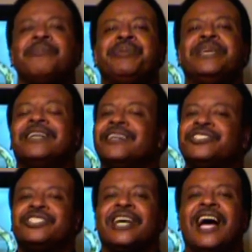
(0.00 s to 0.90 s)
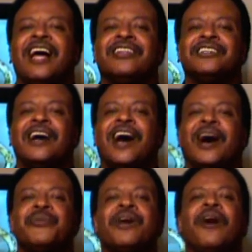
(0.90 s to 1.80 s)
being a child of
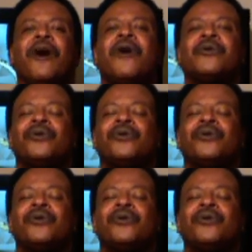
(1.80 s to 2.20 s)
God. We are all